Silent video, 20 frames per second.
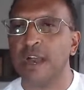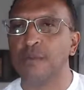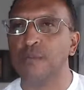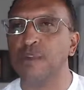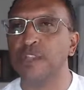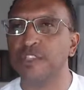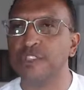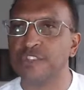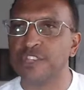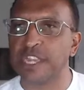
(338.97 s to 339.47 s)

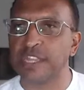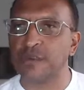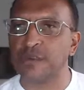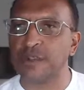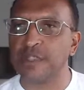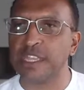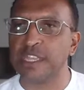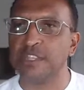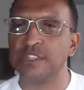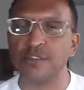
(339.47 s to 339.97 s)
We
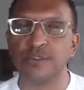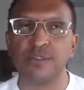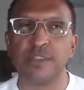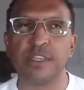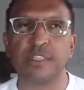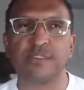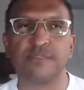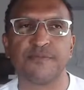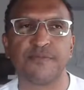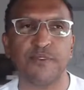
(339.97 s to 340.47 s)
generally do
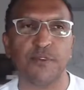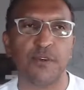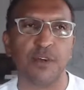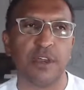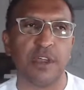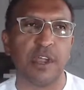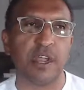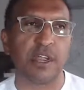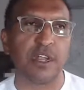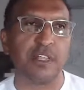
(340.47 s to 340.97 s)
this
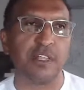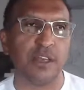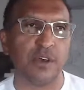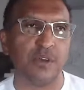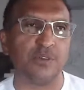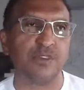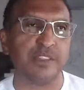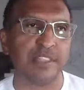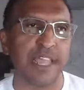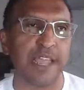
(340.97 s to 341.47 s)
for a
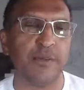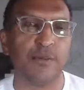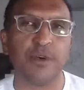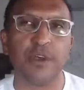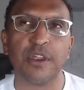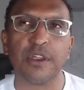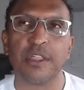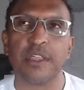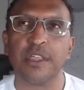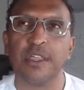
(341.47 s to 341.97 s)
closed
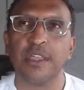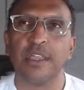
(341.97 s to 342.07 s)
network,